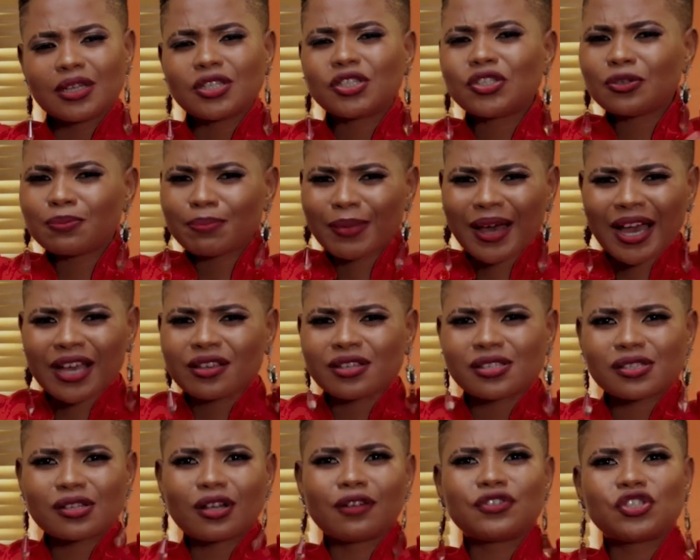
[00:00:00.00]
Do you buy
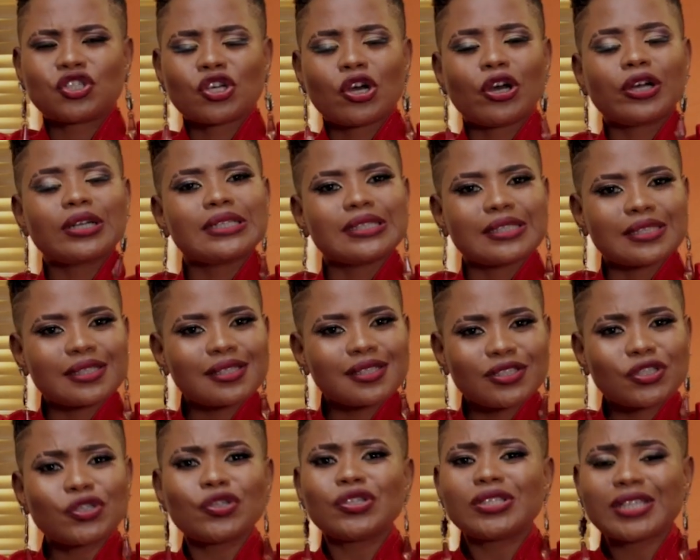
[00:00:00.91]
yourself
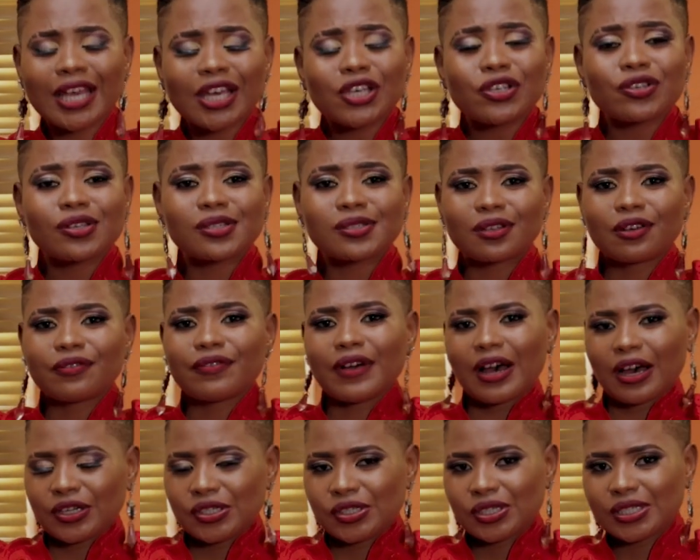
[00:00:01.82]
chocolates? Do you take yourself
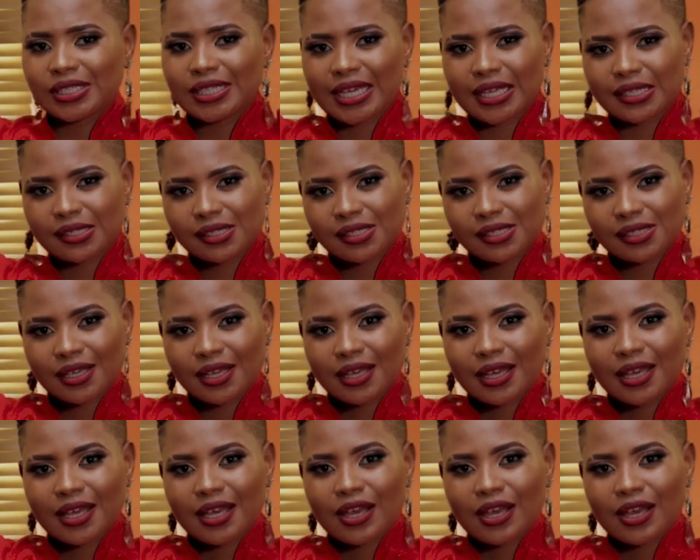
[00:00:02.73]
out on dates?